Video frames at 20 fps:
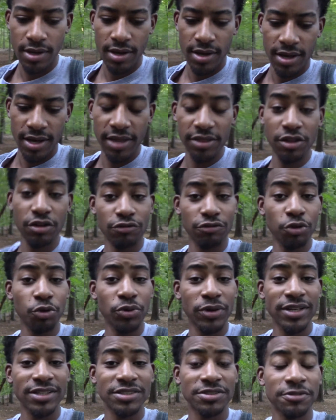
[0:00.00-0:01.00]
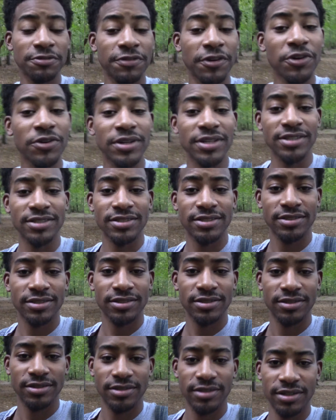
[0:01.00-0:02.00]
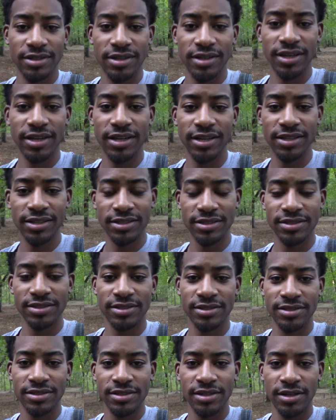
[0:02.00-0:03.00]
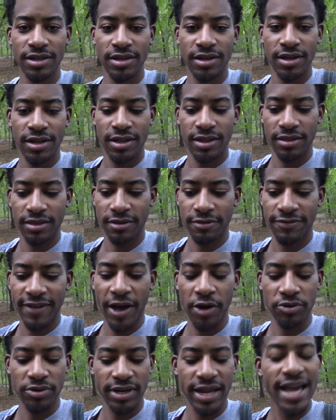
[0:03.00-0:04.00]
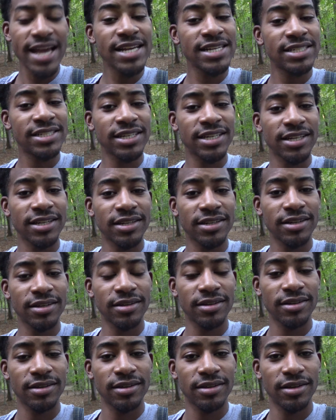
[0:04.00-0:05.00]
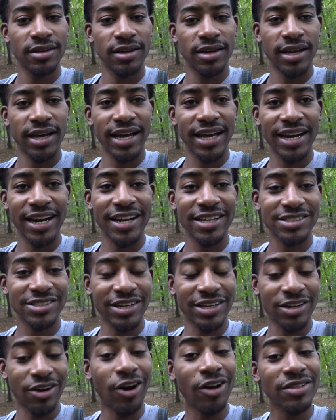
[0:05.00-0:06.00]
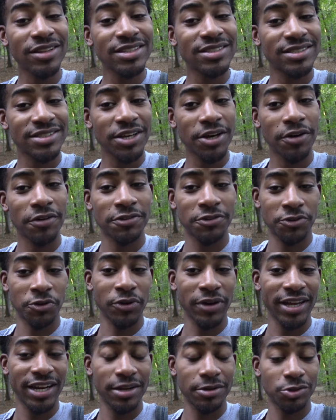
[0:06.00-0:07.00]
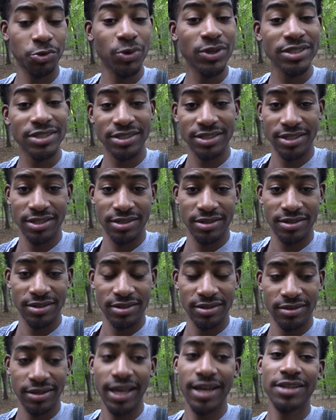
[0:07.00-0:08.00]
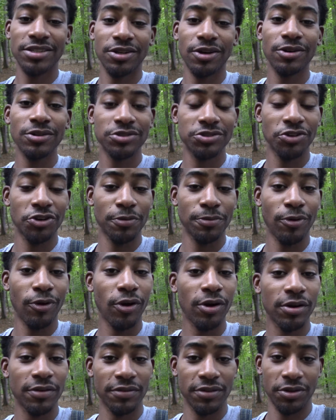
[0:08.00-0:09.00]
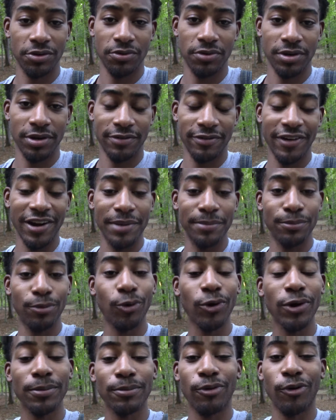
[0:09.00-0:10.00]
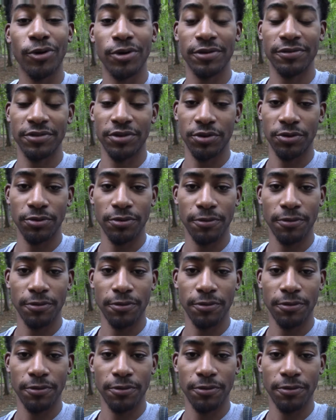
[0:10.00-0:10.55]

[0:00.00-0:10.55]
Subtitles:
And the root is the furnace. It is the foundation, and it is in all this stuff, so don't get it twisted. That is also a part of you, and a very important part of you.